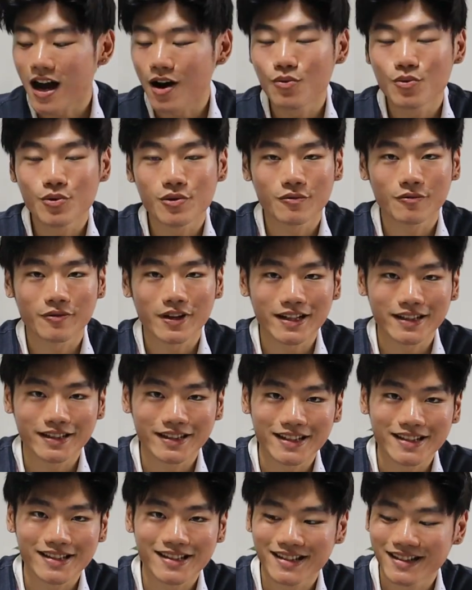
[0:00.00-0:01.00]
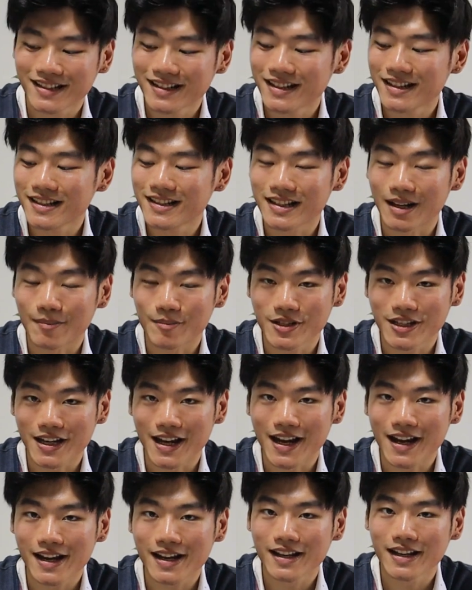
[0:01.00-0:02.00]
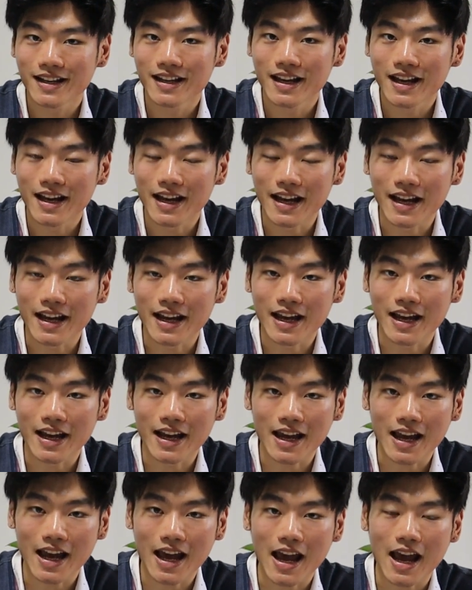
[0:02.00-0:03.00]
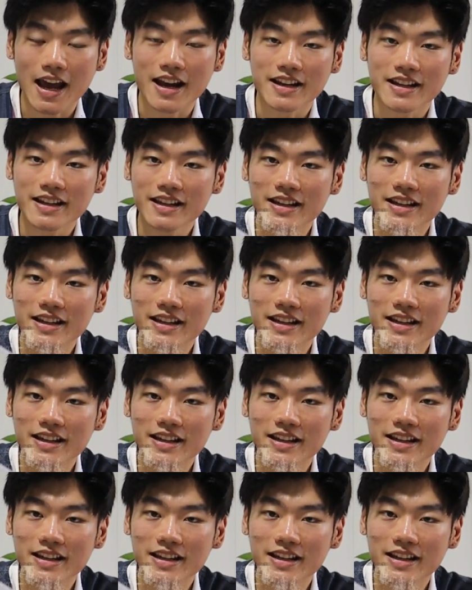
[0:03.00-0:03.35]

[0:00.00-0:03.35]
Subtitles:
I would rate this subject an